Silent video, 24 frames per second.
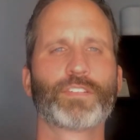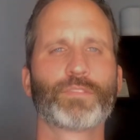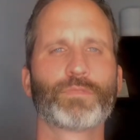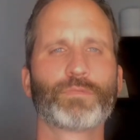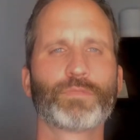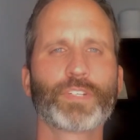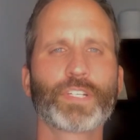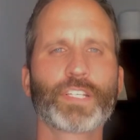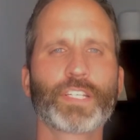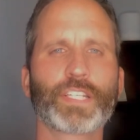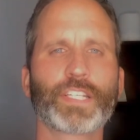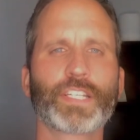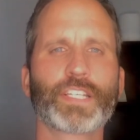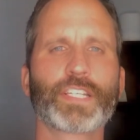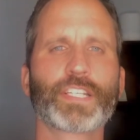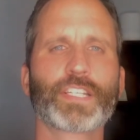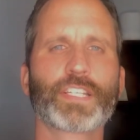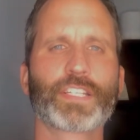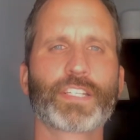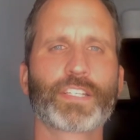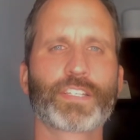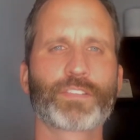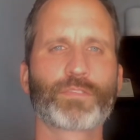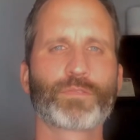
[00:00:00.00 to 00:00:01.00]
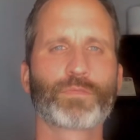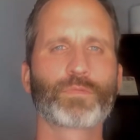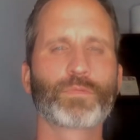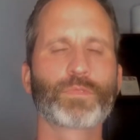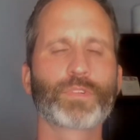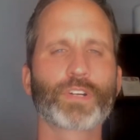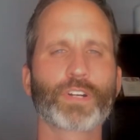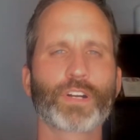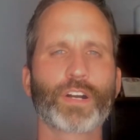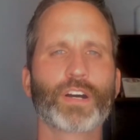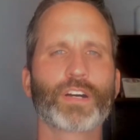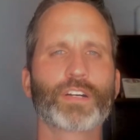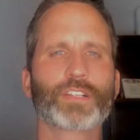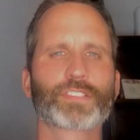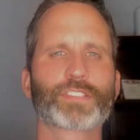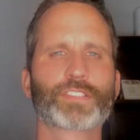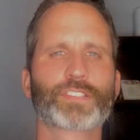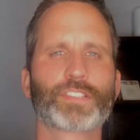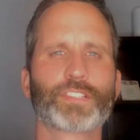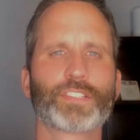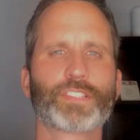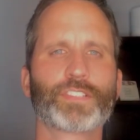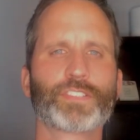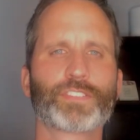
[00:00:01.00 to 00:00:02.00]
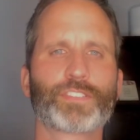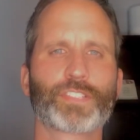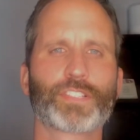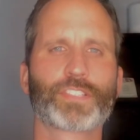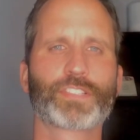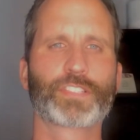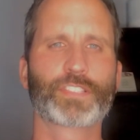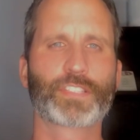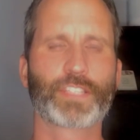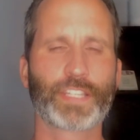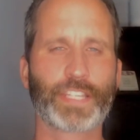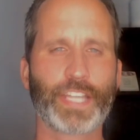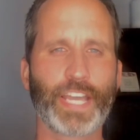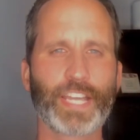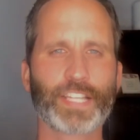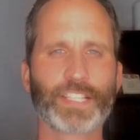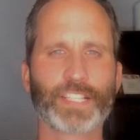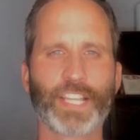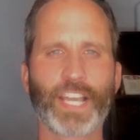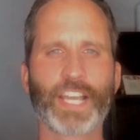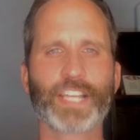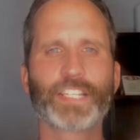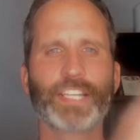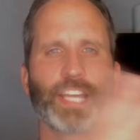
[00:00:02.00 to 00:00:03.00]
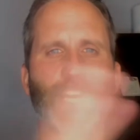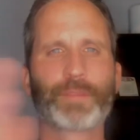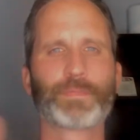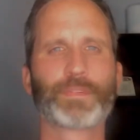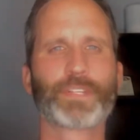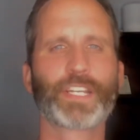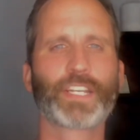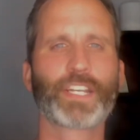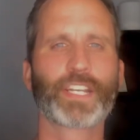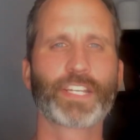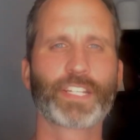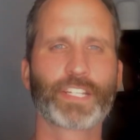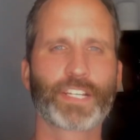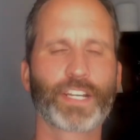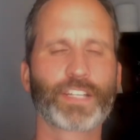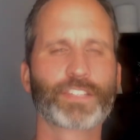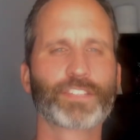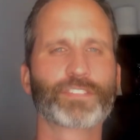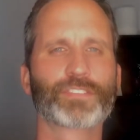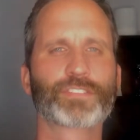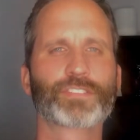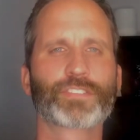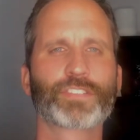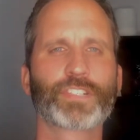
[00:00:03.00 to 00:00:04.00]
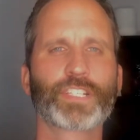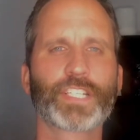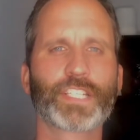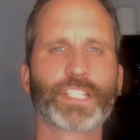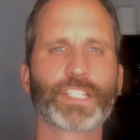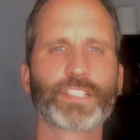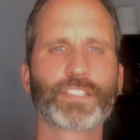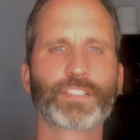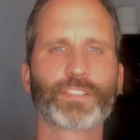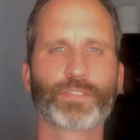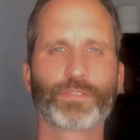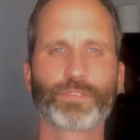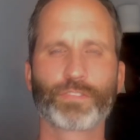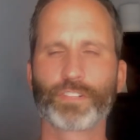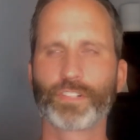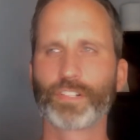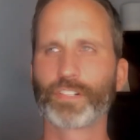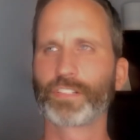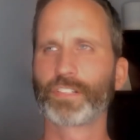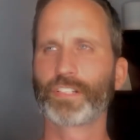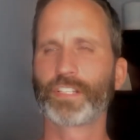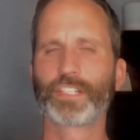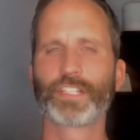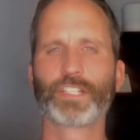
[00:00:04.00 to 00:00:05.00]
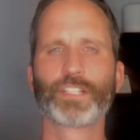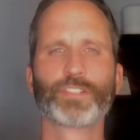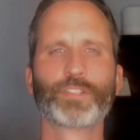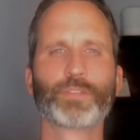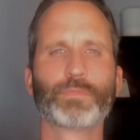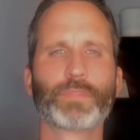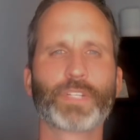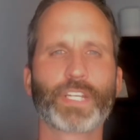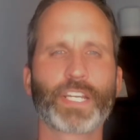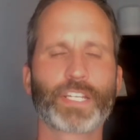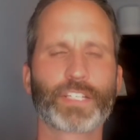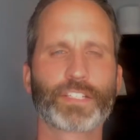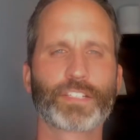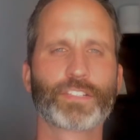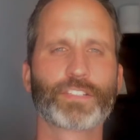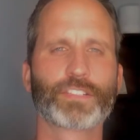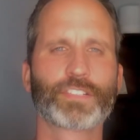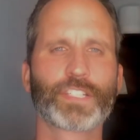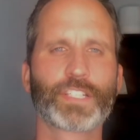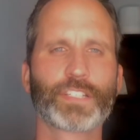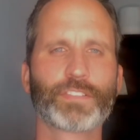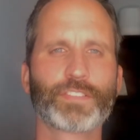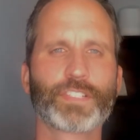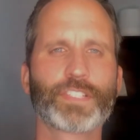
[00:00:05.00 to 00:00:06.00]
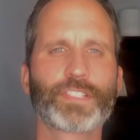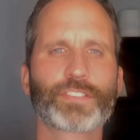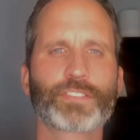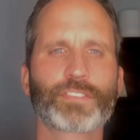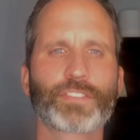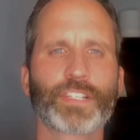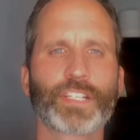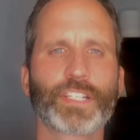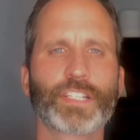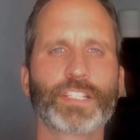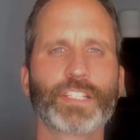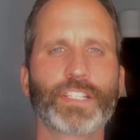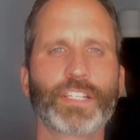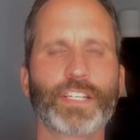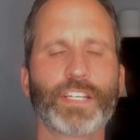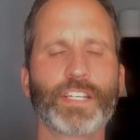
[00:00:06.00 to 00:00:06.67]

really we're all still just that light emanating on the screen or illuminating your TV screen.